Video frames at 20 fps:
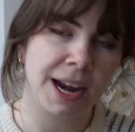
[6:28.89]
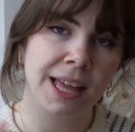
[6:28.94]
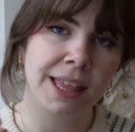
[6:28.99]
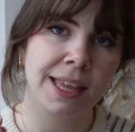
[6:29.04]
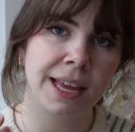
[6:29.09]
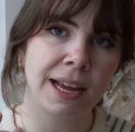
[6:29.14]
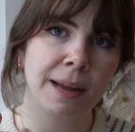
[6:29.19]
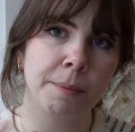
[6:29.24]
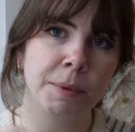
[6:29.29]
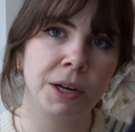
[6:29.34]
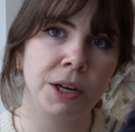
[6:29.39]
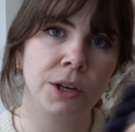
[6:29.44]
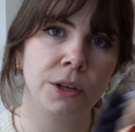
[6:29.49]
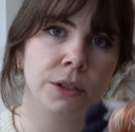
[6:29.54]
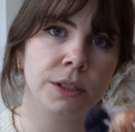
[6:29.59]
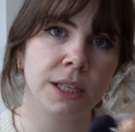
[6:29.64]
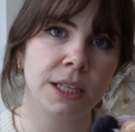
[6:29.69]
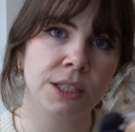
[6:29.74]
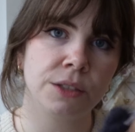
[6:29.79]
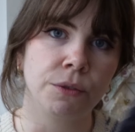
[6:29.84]
I think I'm going to
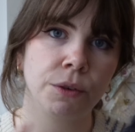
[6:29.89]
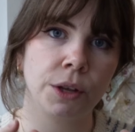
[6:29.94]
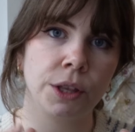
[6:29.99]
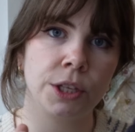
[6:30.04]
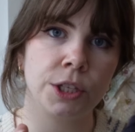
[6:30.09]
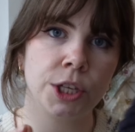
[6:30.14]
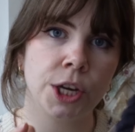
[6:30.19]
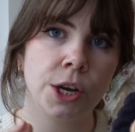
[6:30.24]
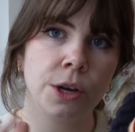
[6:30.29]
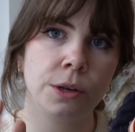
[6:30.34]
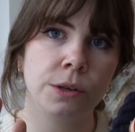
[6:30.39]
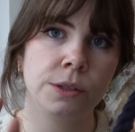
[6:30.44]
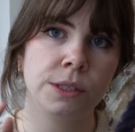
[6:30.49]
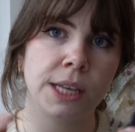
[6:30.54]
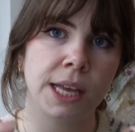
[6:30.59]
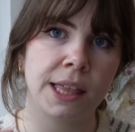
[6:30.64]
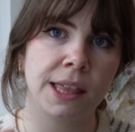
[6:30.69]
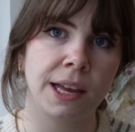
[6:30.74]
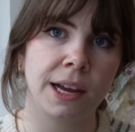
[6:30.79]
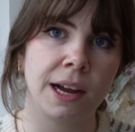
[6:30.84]
use this for the toes
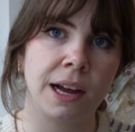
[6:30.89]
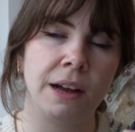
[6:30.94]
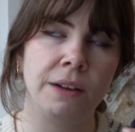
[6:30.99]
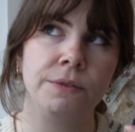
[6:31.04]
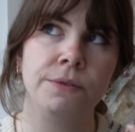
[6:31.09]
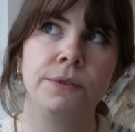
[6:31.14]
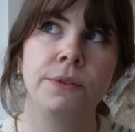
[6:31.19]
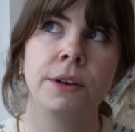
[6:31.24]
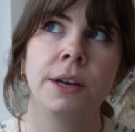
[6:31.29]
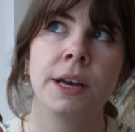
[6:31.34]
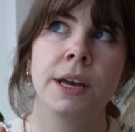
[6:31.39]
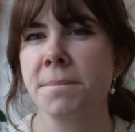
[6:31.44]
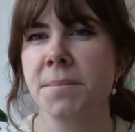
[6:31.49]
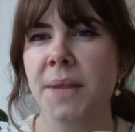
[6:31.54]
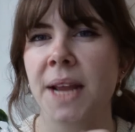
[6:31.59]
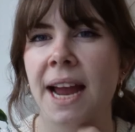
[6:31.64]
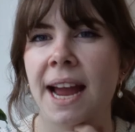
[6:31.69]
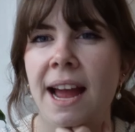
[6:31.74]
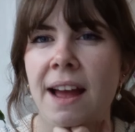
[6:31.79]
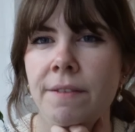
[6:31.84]
and the cuff.
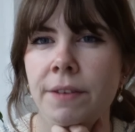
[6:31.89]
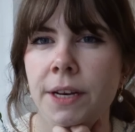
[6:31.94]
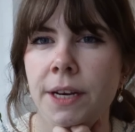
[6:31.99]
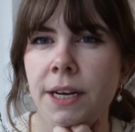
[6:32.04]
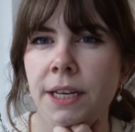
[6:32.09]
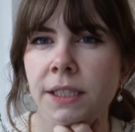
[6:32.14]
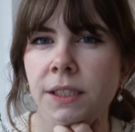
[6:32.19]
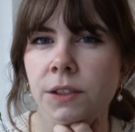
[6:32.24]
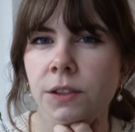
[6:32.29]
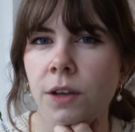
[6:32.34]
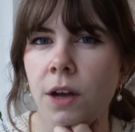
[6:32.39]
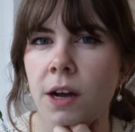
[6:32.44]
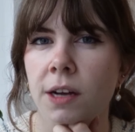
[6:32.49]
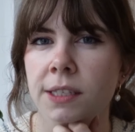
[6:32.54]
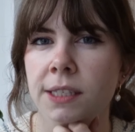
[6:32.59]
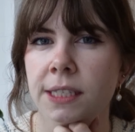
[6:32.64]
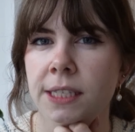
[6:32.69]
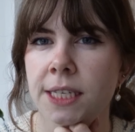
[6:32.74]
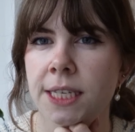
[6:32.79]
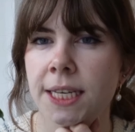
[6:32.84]
I haven't knit
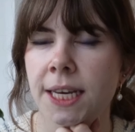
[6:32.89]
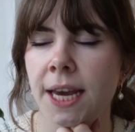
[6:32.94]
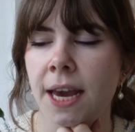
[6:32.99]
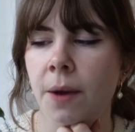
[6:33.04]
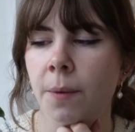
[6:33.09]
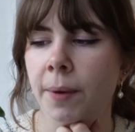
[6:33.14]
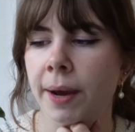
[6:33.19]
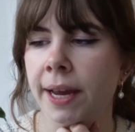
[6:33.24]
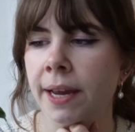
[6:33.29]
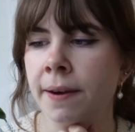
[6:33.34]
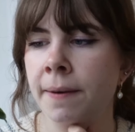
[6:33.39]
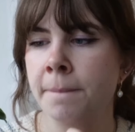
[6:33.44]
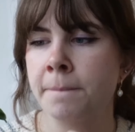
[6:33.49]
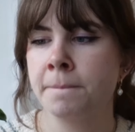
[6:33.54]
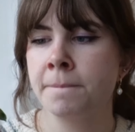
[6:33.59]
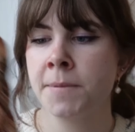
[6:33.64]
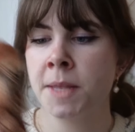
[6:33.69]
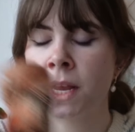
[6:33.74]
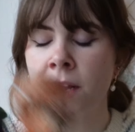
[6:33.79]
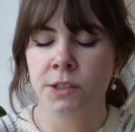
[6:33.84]
socks in DK weight,
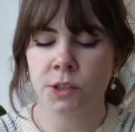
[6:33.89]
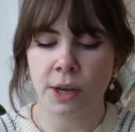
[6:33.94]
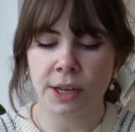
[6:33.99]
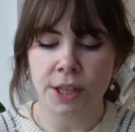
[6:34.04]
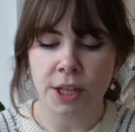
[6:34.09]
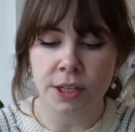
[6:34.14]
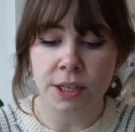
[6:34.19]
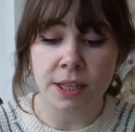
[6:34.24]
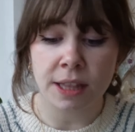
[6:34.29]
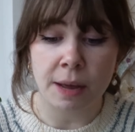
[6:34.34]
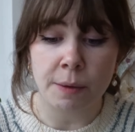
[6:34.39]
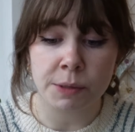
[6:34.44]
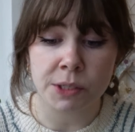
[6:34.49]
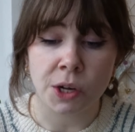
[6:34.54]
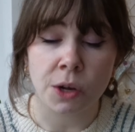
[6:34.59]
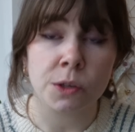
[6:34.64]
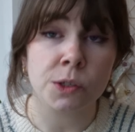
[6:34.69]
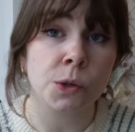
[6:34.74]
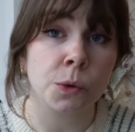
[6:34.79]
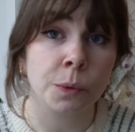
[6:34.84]
so I thought that that was
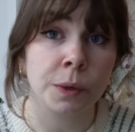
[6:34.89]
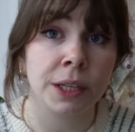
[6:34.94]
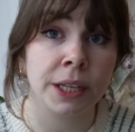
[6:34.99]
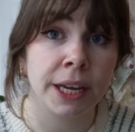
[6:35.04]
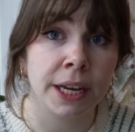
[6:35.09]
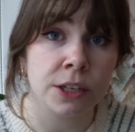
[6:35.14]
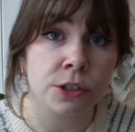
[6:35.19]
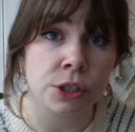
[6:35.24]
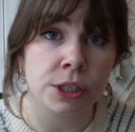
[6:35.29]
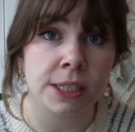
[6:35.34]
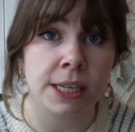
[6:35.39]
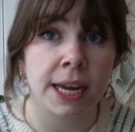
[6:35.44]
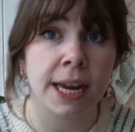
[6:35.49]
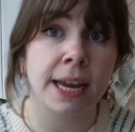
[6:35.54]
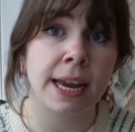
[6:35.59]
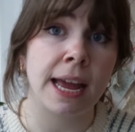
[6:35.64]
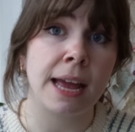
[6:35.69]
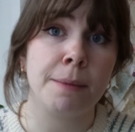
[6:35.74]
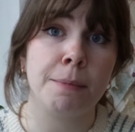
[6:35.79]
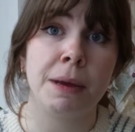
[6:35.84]
also really
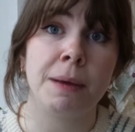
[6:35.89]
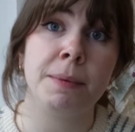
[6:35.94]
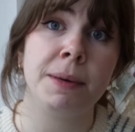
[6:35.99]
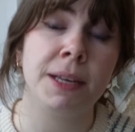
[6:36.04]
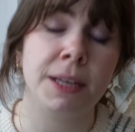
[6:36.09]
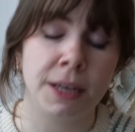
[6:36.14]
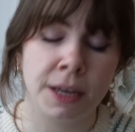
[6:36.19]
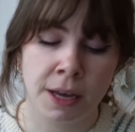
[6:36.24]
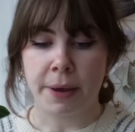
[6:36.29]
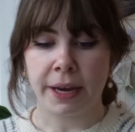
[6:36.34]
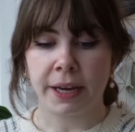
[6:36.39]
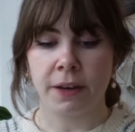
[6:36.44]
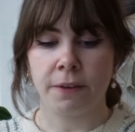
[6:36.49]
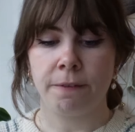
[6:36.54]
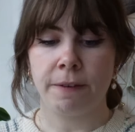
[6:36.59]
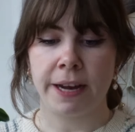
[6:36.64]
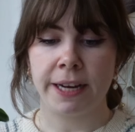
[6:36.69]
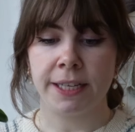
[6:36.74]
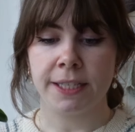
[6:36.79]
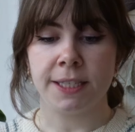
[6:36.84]
interesting, and maybe I could
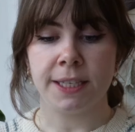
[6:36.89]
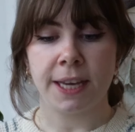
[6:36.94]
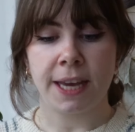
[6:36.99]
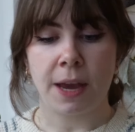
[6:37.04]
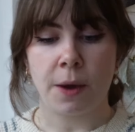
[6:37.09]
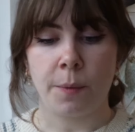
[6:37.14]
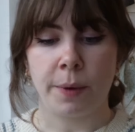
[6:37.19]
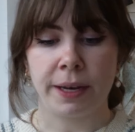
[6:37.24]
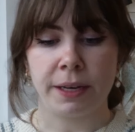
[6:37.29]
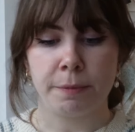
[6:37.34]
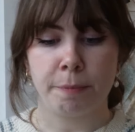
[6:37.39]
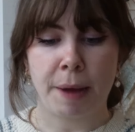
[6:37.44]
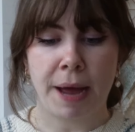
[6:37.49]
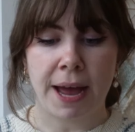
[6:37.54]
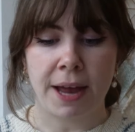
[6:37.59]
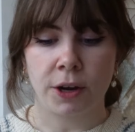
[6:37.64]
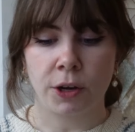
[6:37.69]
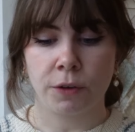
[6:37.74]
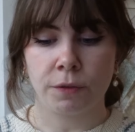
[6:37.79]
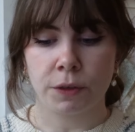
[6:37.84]
find a DK weight
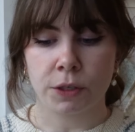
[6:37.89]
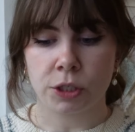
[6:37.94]
pattern for